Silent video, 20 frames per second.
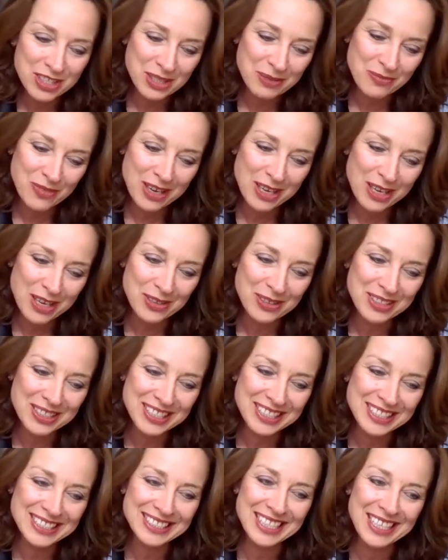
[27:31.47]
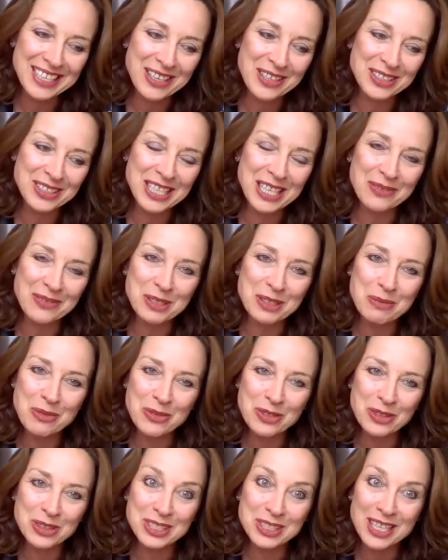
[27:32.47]
I'm very honoured to have some of
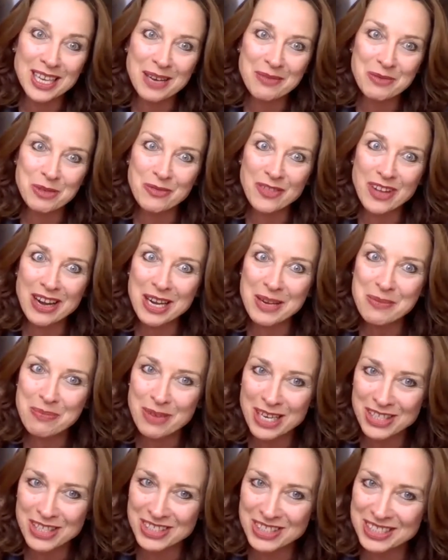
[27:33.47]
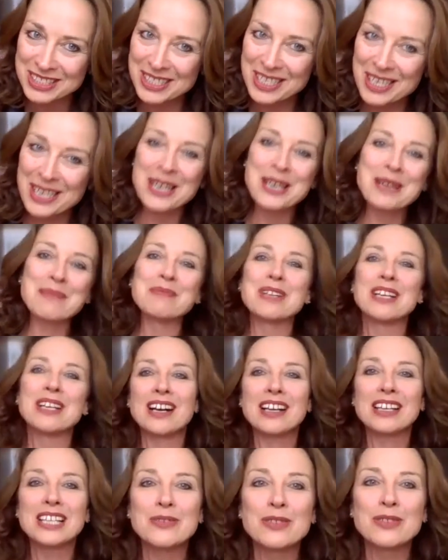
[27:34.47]
your time, your very precious time.
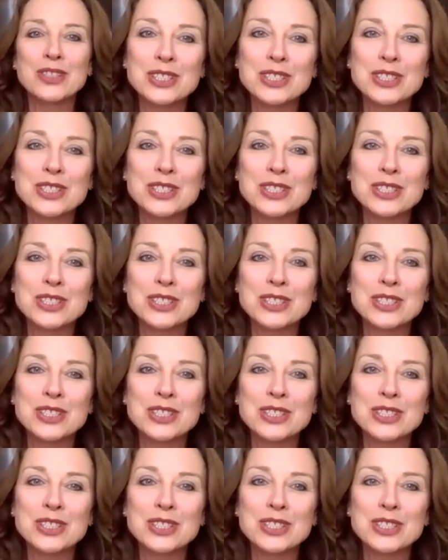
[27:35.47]
I'll leave